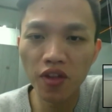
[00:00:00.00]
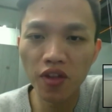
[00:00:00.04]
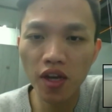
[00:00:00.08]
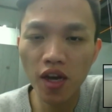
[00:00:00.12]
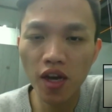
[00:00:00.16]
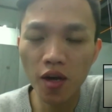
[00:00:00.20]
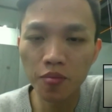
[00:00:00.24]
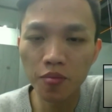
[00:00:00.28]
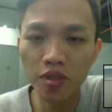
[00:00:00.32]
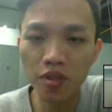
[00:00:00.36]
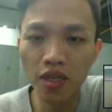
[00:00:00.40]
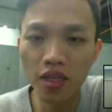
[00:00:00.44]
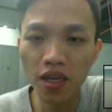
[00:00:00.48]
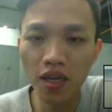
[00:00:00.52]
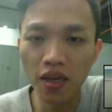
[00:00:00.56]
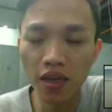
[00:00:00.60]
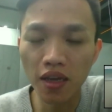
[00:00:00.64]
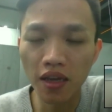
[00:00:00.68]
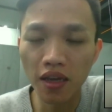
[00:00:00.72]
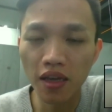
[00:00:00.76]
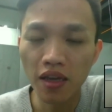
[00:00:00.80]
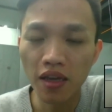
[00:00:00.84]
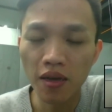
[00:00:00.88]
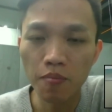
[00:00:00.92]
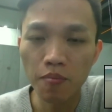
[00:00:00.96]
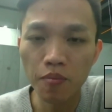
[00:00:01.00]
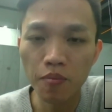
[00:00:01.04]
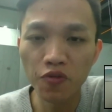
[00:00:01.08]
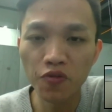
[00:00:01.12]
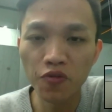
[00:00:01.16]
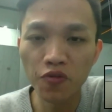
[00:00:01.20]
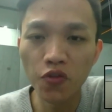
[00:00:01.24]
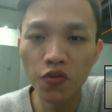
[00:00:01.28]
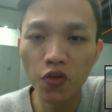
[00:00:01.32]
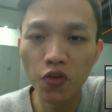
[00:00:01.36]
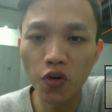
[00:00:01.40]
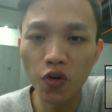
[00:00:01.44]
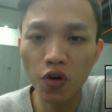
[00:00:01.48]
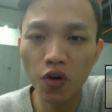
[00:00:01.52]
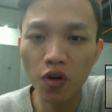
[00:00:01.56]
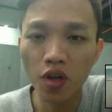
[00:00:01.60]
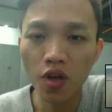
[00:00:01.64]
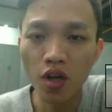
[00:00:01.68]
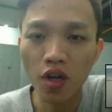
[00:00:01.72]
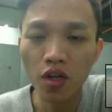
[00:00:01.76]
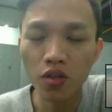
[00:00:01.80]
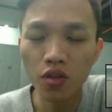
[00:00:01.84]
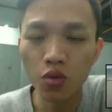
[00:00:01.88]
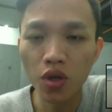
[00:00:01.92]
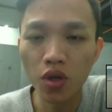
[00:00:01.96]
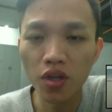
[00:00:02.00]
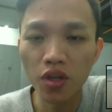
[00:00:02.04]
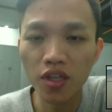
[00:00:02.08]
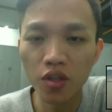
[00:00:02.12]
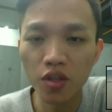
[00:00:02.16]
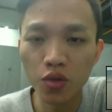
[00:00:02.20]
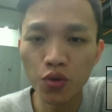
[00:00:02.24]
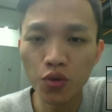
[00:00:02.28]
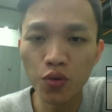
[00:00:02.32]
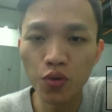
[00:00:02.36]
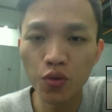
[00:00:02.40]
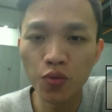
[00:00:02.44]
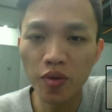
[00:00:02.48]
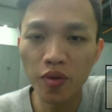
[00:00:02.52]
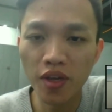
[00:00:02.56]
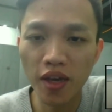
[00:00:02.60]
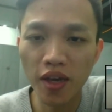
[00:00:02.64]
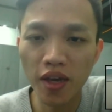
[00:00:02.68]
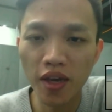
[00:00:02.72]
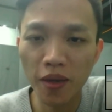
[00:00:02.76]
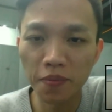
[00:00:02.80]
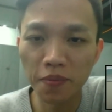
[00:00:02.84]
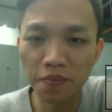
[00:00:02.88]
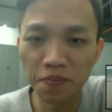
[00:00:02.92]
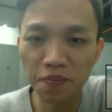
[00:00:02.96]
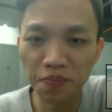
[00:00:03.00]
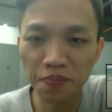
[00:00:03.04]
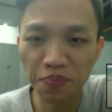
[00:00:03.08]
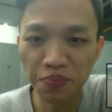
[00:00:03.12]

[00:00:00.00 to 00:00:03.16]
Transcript: the company before 22 p.m.